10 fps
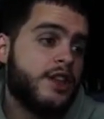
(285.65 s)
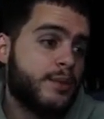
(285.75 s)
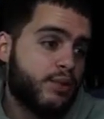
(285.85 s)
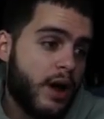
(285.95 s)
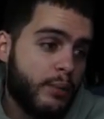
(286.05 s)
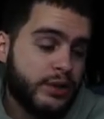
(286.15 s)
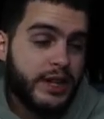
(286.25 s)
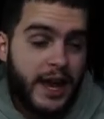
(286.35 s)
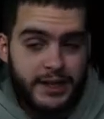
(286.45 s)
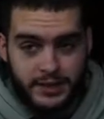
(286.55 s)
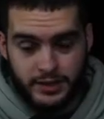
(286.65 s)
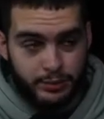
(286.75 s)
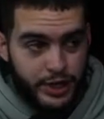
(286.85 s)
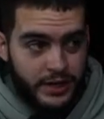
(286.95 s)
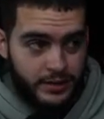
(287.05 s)
The problem with Dak is his
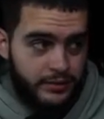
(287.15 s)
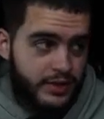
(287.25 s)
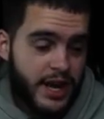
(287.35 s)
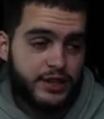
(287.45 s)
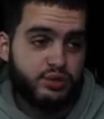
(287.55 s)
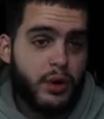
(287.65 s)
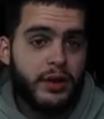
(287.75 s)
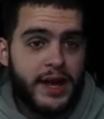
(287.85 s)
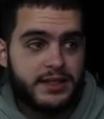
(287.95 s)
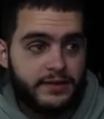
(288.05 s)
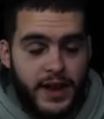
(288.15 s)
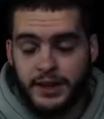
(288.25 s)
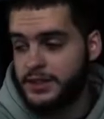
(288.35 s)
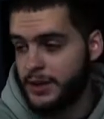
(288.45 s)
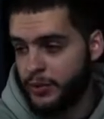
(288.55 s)
objectives as well as the fact
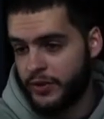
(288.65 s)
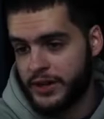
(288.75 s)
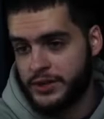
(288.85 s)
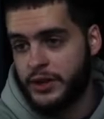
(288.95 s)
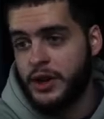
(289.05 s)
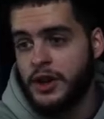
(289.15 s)
he's an improviser.